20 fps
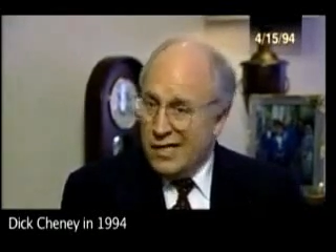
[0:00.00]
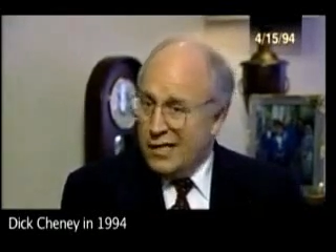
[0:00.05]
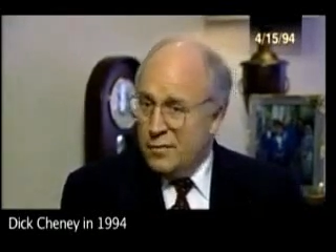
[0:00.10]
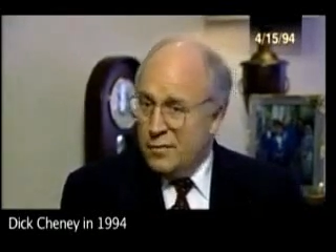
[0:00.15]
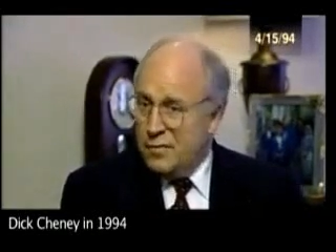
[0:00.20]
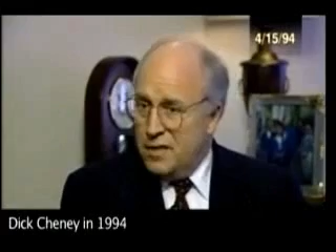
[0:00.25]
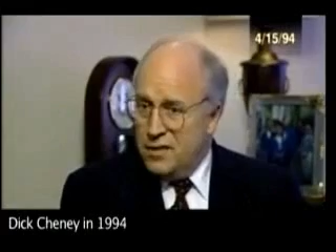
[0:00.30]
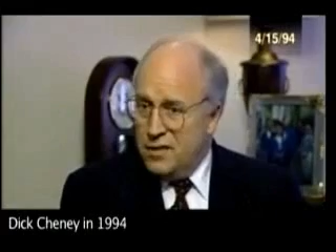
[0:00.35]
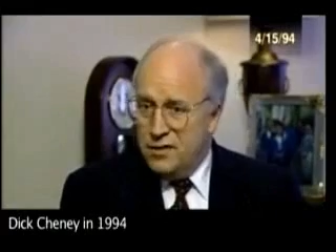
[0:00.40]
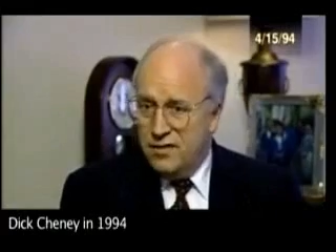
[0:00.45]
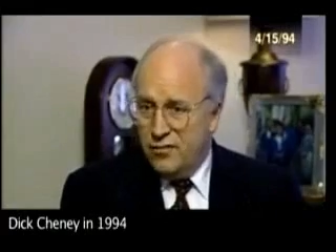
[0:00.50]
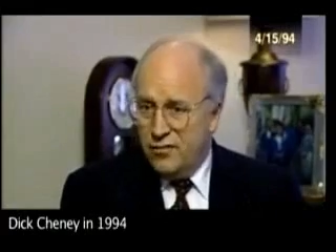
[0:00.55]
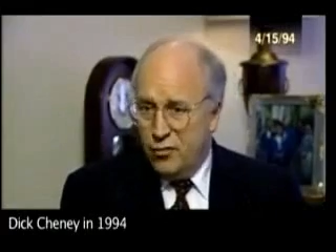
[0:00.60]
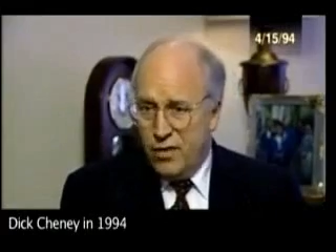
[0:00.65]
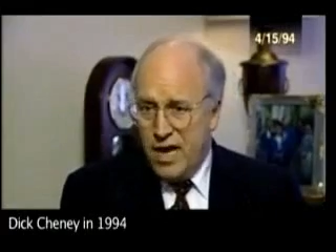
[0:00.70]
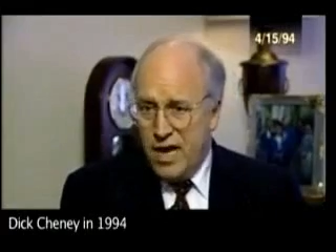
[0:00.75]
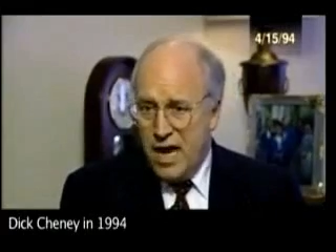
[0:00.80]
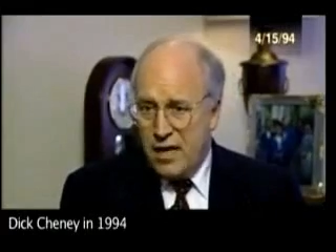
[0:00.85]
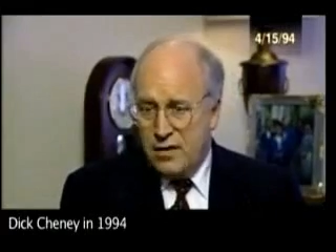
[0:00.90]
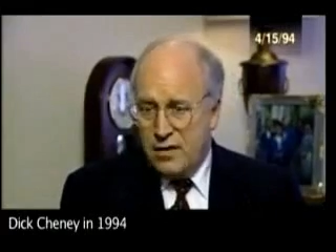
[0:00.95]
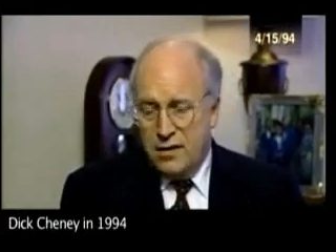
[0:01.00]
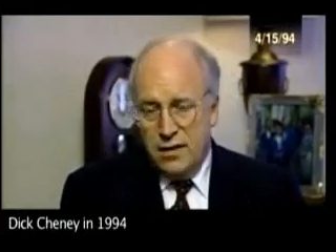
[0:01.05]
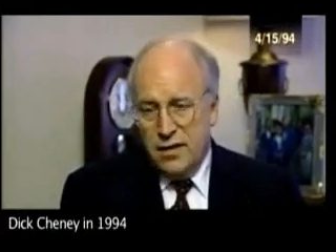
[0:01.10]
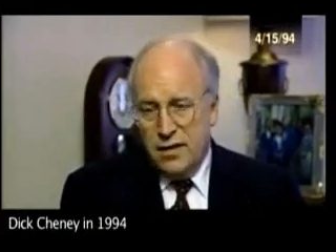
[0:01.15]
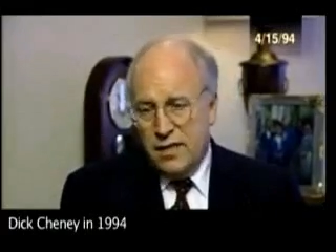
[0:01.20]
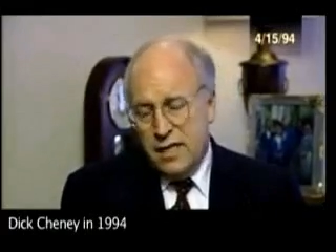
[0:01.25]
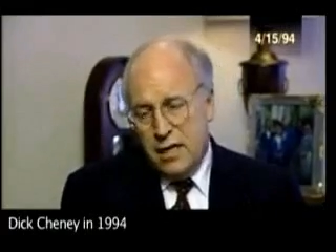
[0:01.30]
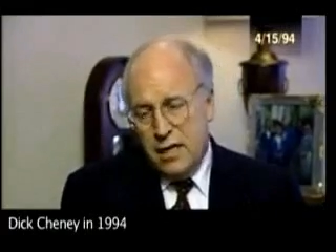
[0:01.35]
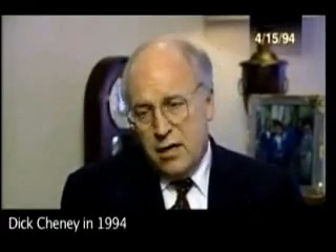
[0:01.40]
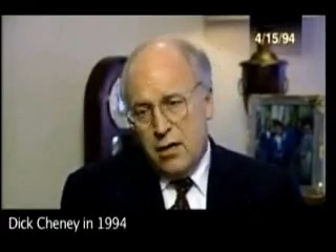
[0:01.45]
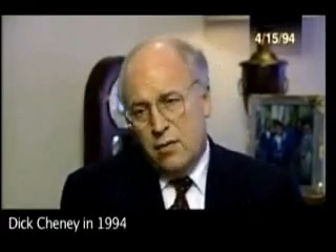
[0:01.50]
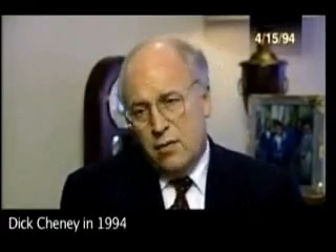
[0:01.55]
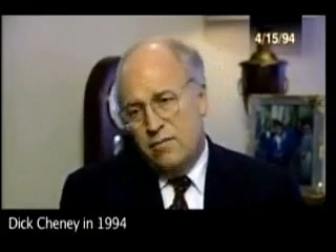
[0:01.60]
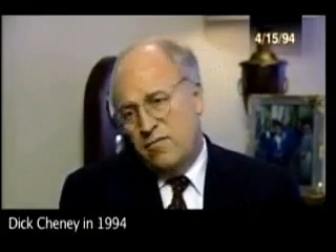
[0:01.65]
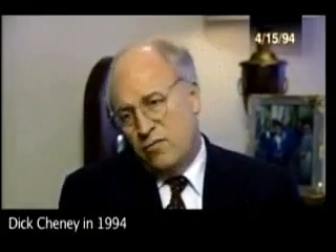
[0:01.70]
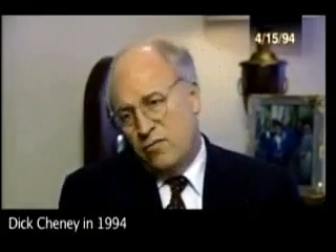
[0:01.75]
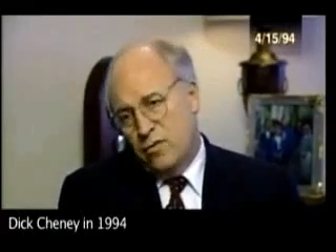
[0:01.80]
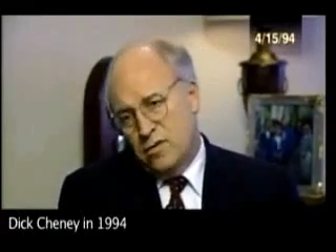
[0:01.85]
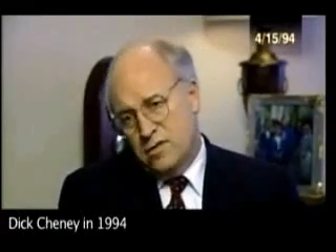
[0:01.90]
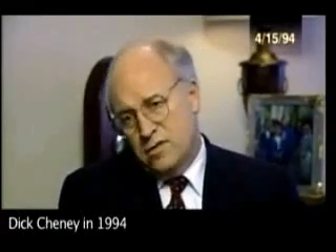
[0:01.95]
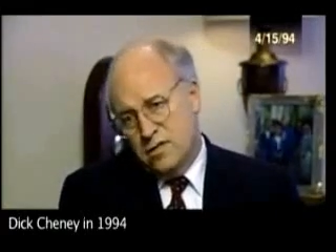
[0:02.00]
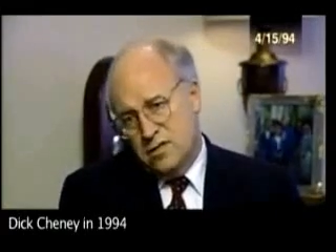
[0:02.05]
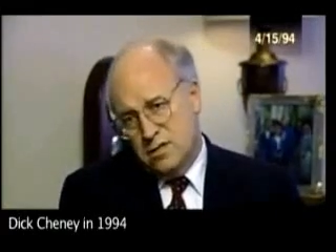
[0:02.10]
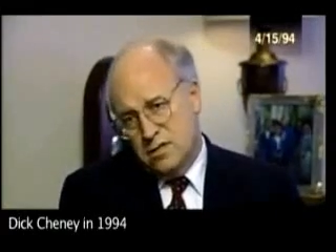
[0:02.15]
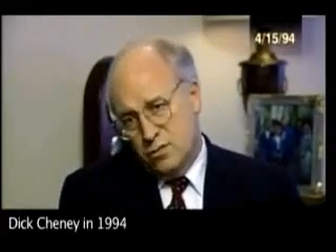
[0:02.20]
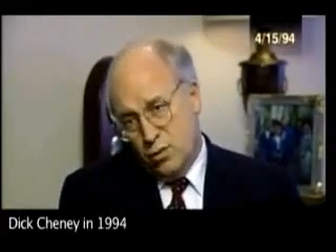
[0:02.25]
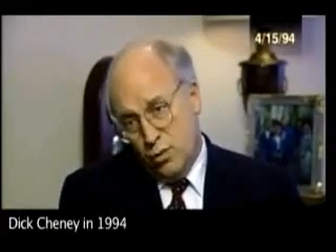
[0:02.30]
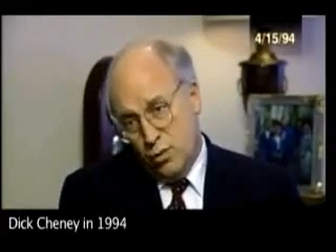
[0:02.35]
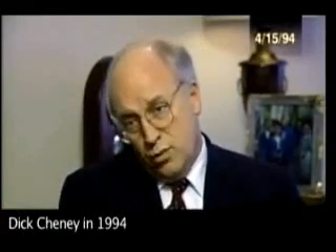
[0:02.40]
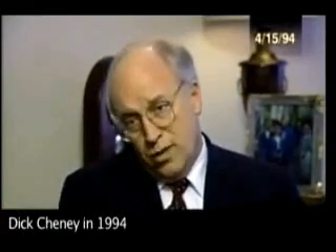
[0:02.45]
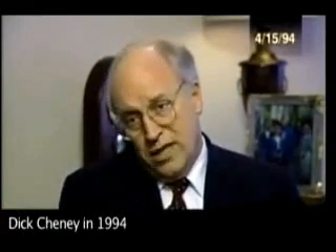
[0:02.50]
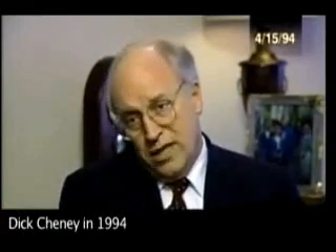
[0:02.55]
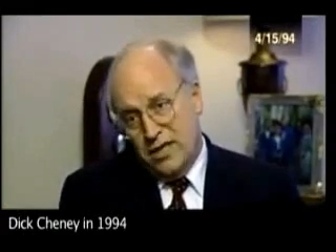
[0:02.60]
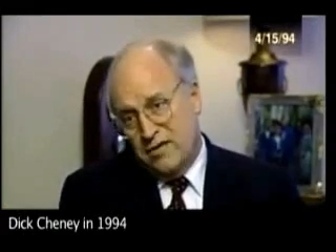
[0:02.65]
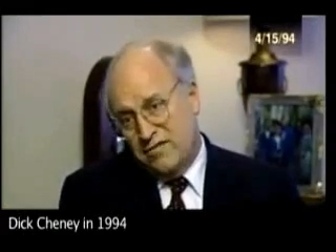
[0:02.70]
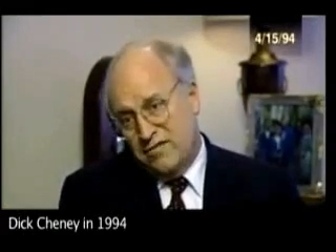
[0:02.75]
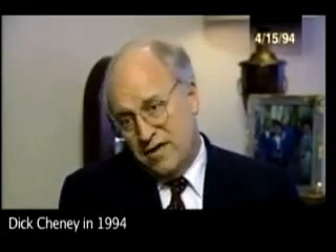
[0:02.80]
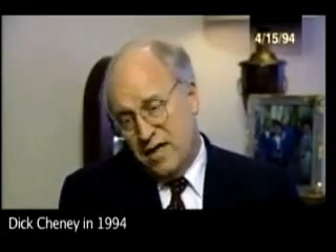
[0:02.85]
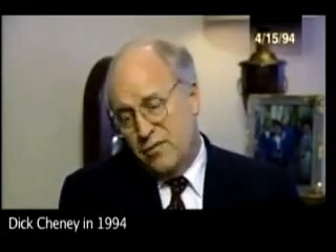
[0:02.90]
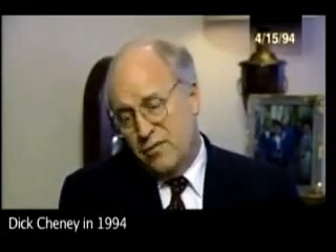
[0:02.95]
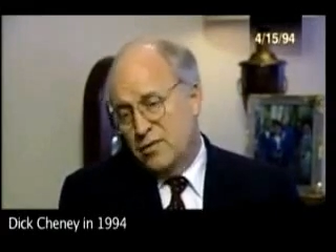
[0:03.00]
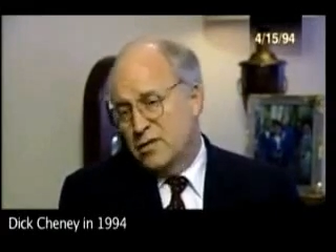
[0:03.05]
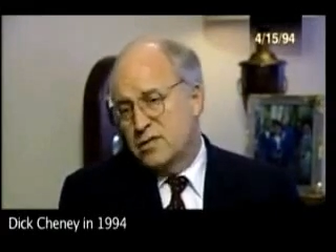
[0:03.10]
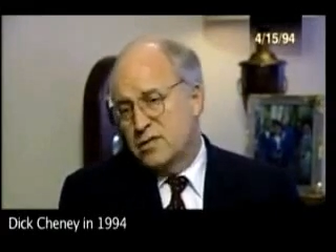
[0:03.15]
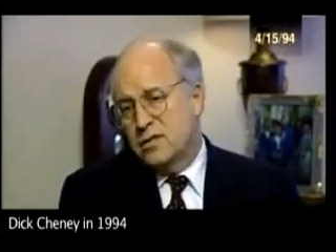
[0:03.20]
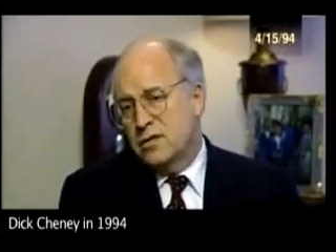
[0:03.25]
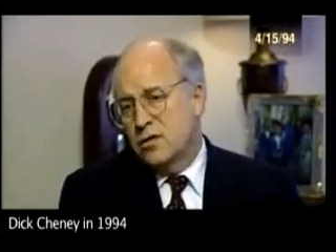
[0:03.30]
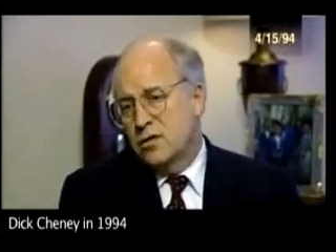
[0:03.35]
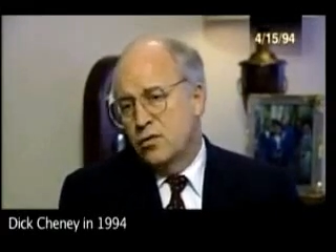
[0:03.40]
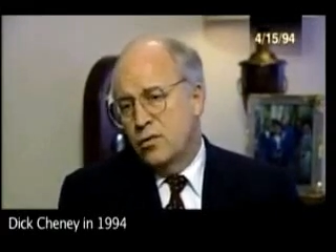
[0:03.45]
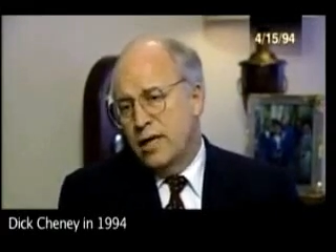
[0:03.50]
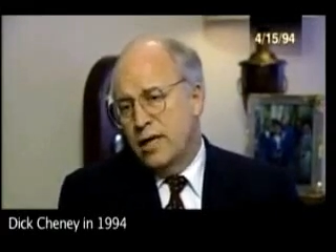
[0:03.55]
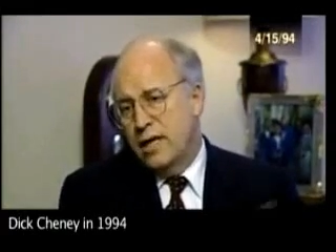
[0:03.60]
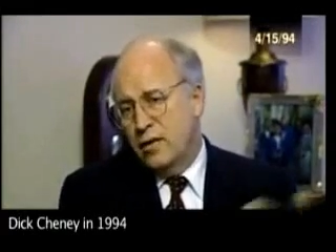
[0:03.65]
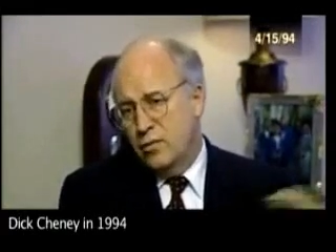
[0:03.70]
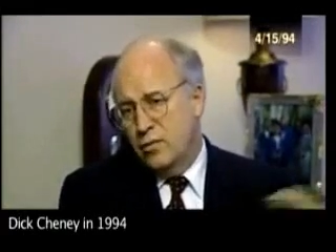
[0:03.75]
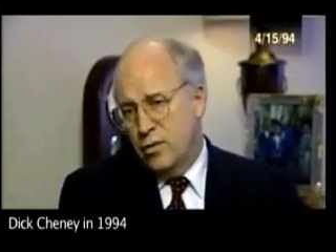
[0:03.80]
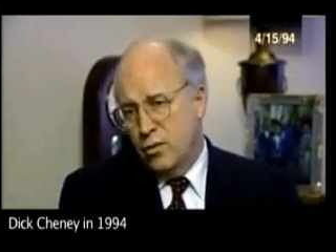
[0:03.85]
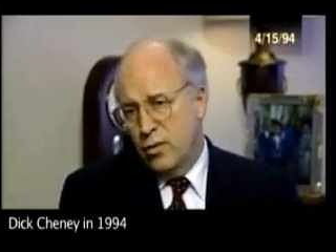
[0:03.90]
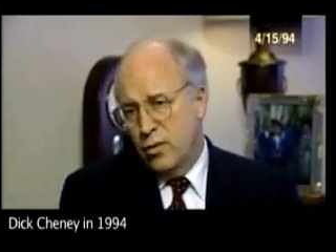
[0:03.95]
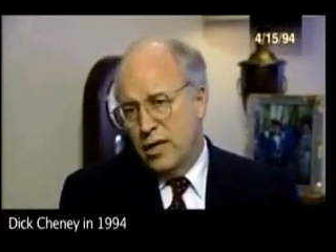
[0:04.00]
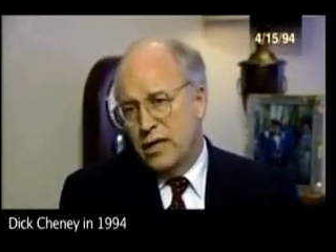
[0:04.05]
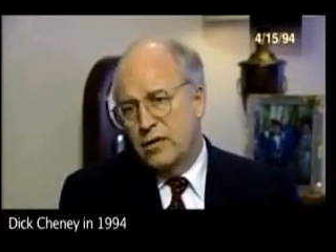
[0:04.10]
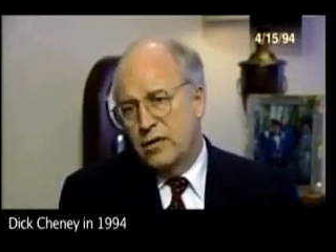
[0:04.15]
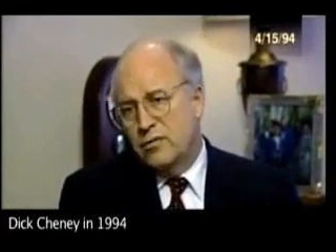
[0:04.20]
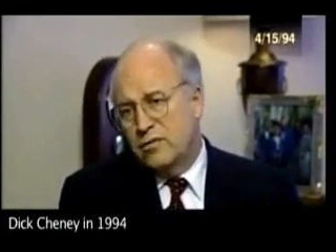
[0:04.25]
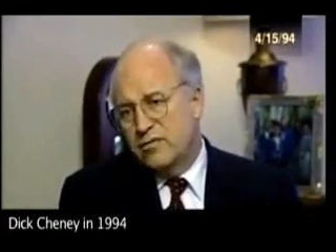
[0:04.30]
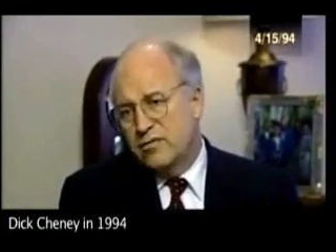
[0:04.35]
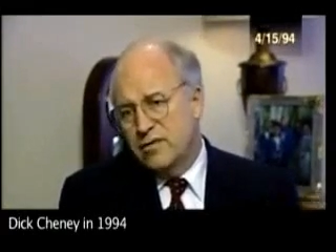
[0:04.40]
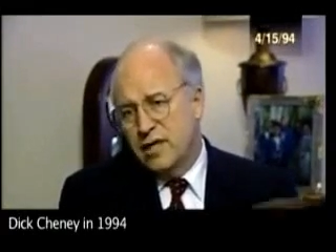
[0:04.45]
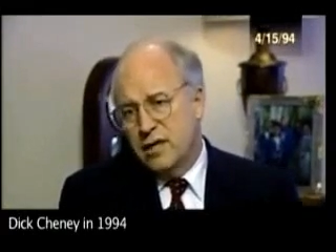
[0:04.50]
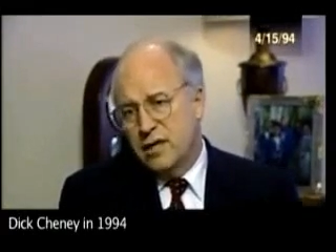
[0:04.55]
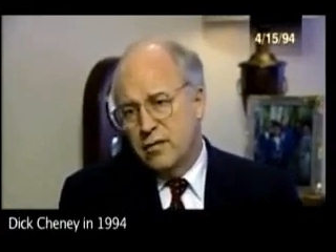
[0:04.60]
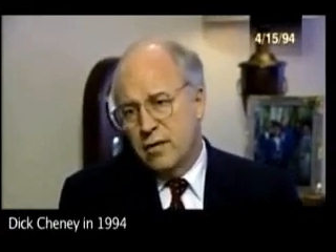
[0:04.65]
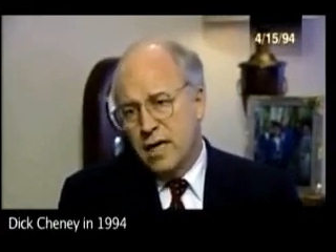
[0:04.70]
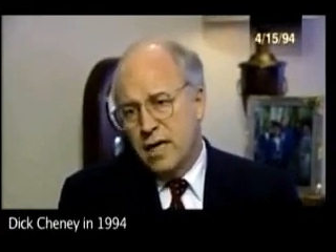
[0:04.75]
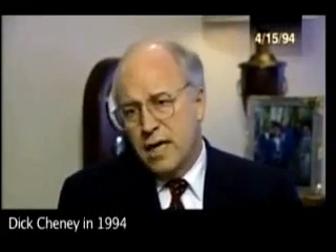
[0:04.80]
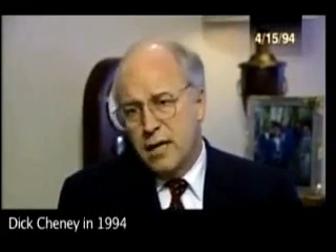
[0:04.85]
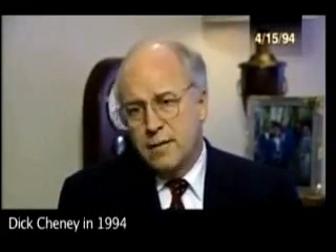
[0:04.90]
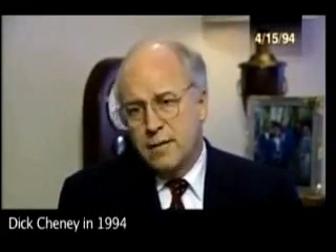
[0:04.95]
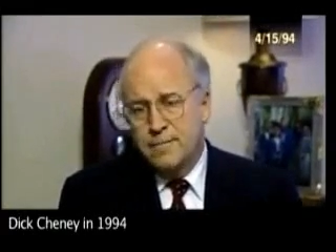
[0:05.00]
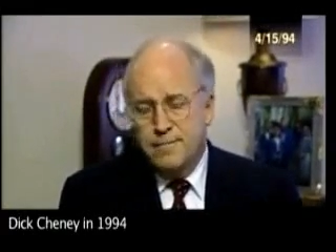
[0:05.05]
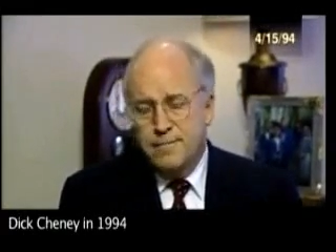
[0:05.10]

occupation of Iraq. None of the Arab forces that were willing to fight with us in Kuwait were willing to invade Iraq.